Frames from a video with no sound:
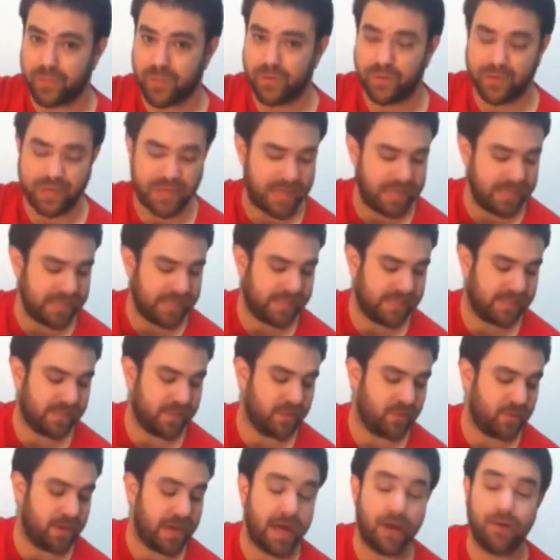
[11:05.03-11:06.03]
Okay,
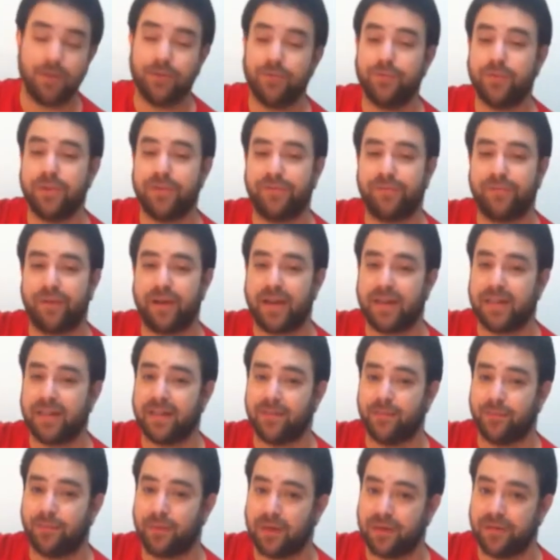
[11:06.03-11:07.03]
so how do we
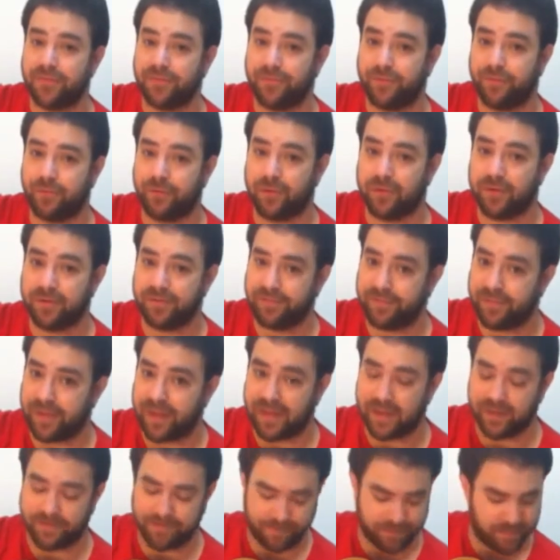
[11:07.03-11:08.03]
find the 1, 4, and
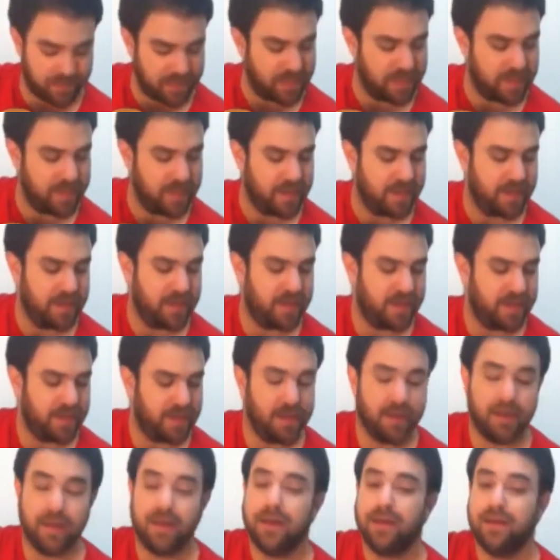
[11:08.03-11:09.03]
5?
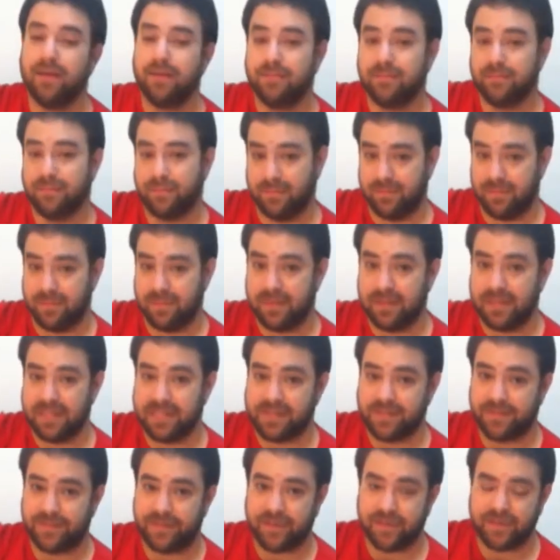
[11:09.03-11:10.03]

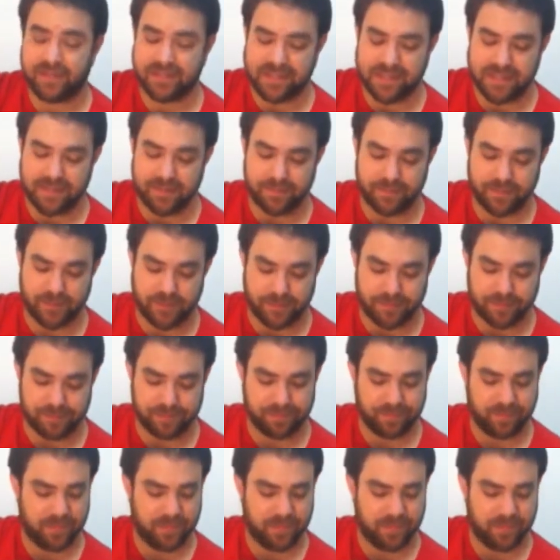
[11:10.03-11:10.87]
It's very simple.